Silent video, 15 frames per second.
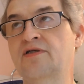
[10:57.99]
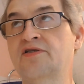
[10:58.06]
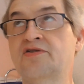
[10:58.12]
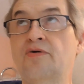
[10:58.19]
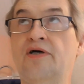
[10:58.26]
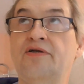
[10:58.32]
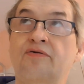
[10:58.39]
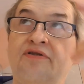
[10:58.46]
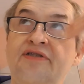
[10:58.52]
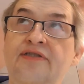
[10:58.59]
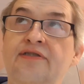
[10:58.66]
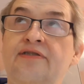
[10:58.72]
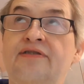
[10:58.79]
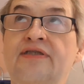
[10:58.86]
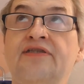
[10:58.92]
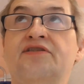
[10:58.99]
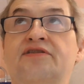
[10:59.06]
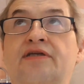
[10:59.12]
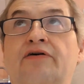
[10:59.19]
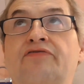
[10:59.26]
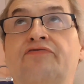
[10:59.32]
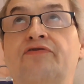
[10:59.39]
So I don't need this
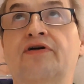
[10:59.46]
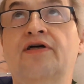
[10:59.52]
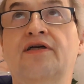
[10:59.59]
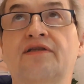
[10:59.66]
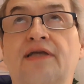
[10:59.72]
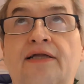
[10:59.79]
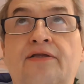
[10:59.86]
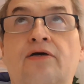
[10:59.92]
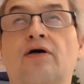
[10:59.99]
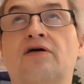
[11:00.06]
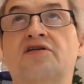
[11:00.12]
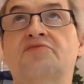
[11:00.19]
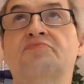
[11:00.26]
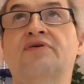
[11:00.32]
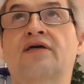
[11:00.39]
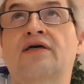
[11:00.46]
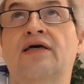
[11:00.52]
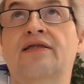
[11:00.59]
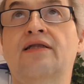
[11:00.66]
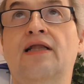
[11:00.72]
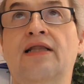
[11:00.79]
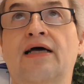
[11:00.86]
stuff. That cost me
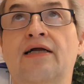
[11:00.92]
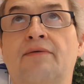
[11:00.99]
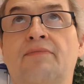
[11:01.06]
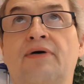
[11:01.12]
again a lot of